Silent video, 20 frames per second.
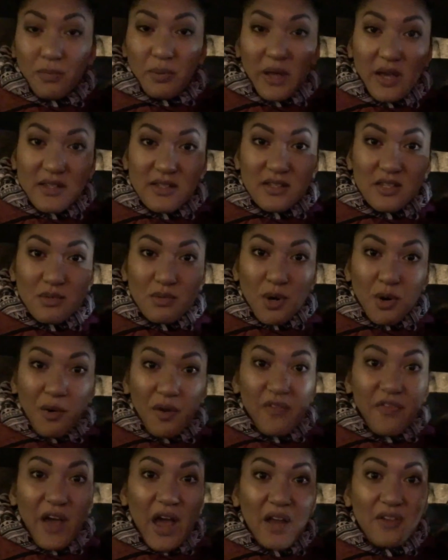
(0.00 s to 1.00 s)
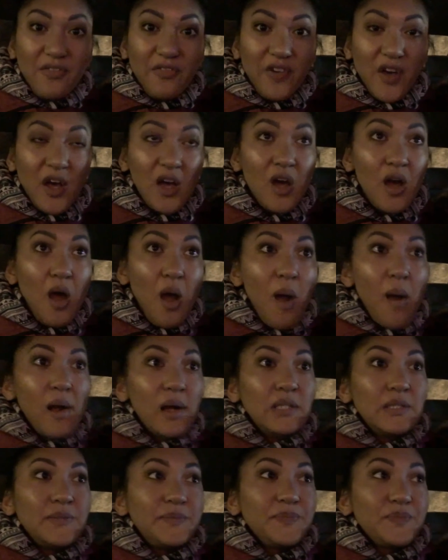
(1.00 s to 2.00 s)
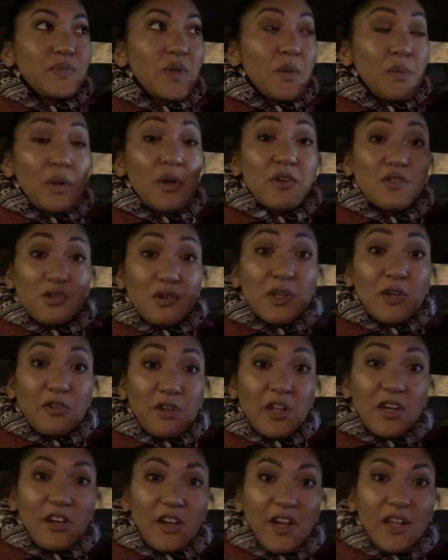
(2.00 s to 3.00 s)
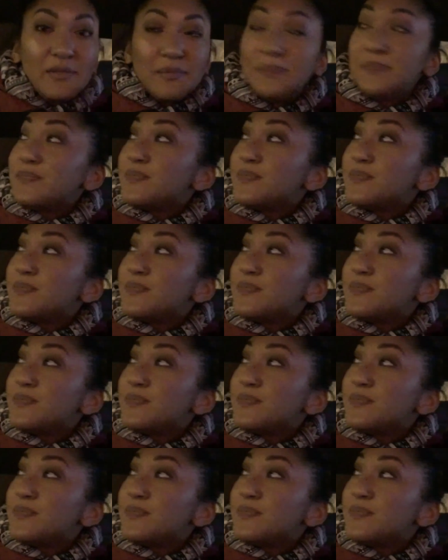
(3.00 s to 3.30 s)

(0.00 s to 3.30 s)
places where we've had pho. But it was really, really good.